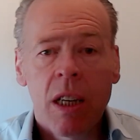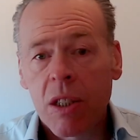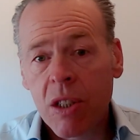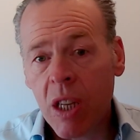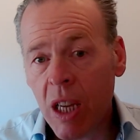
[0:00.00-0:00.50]

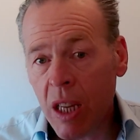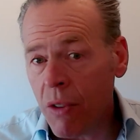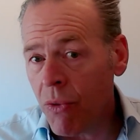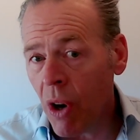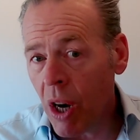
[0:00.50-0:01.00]
say
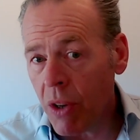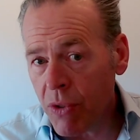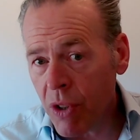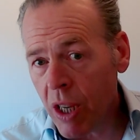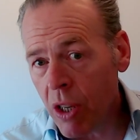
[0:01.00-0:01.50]
5,
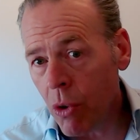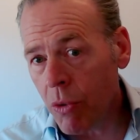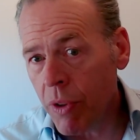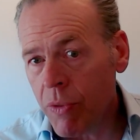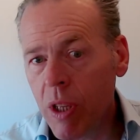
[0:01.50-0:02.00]
10, or
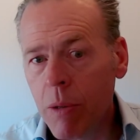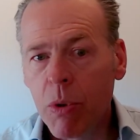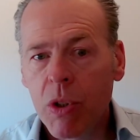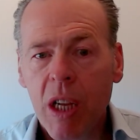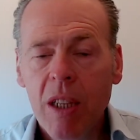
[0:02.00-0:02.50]

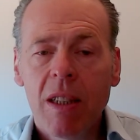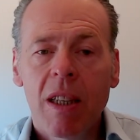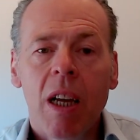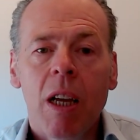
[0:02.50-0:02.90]
15%.